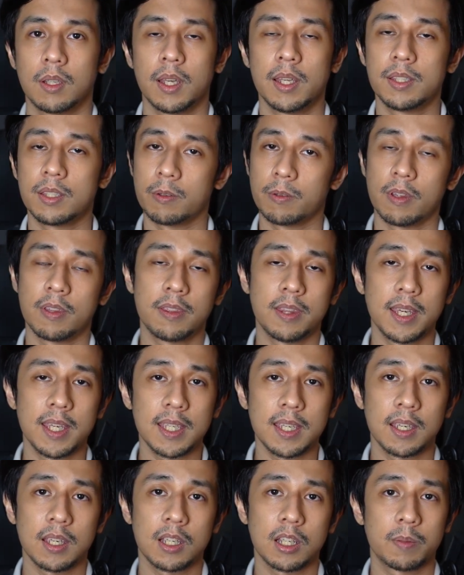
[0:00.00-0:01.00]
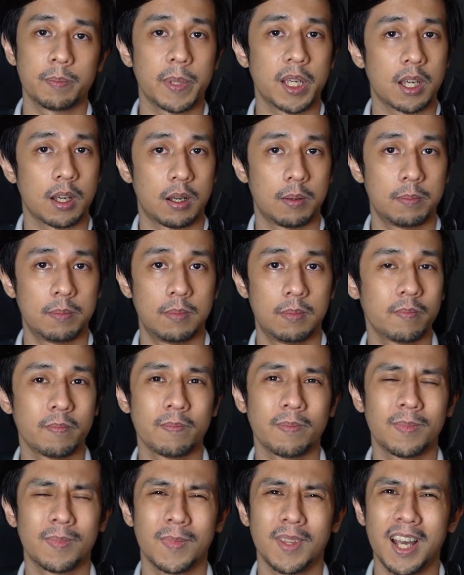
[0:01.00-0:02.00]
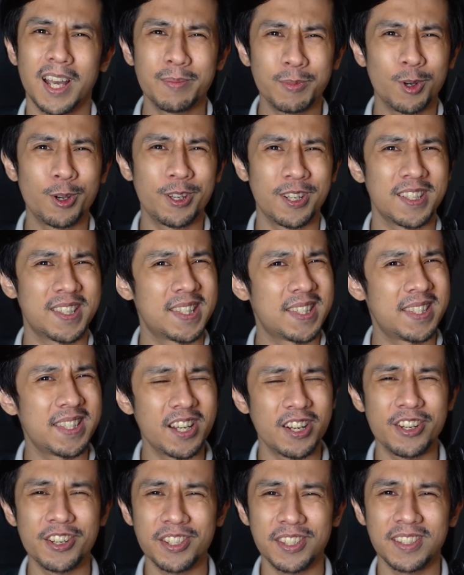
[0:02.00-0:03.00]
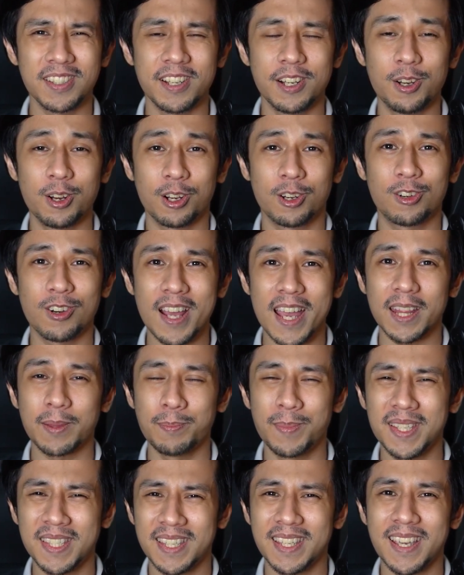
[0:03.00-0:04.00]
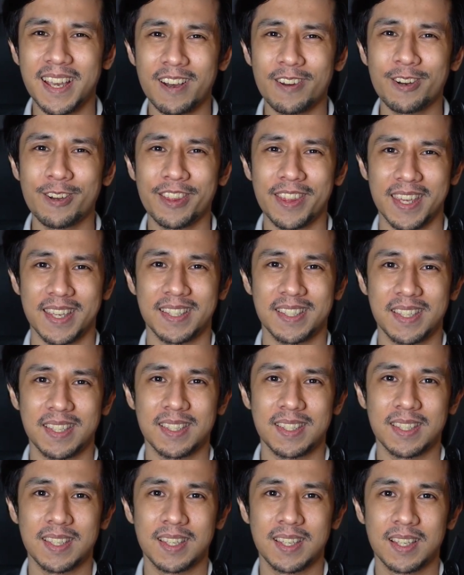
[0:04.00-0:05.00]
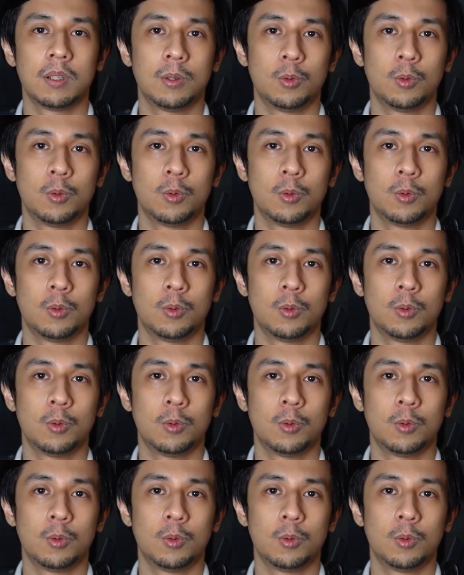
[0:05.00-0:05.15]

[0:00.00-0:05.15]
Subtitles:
And so the thinking can become, I'm going to seriously regret missing out on this,